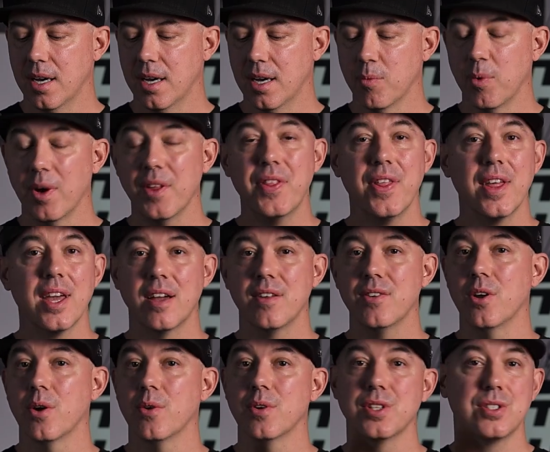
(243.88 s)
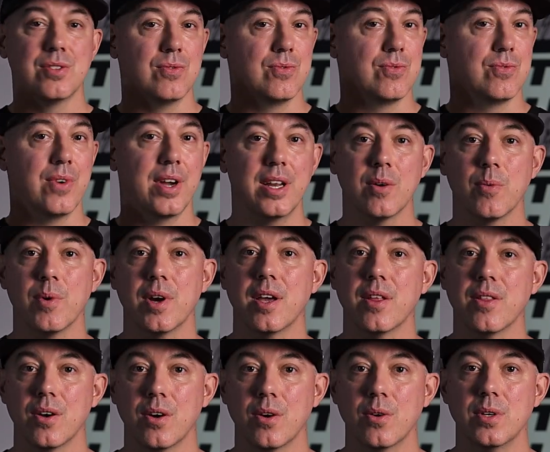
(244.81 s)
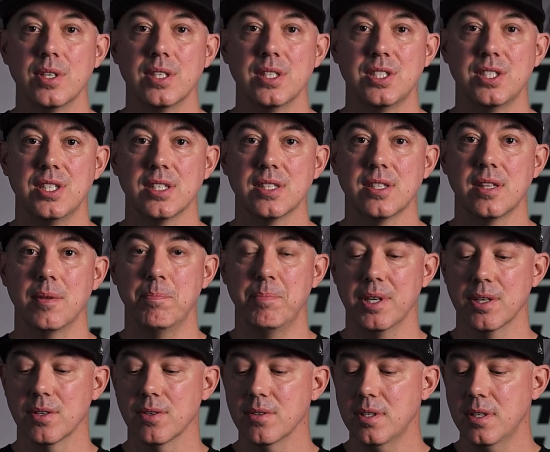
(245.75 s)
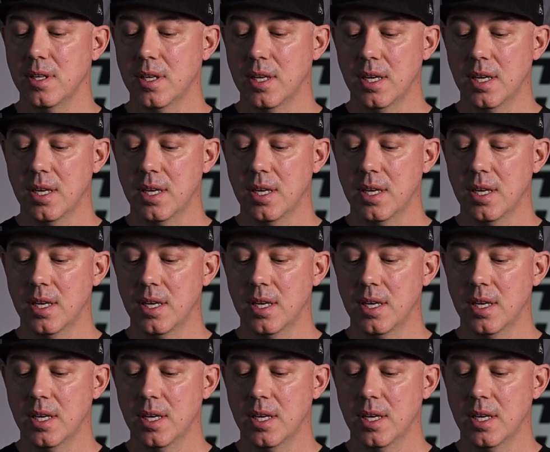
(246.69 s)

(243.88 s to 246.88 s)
One thing I noticed right away though is just the build.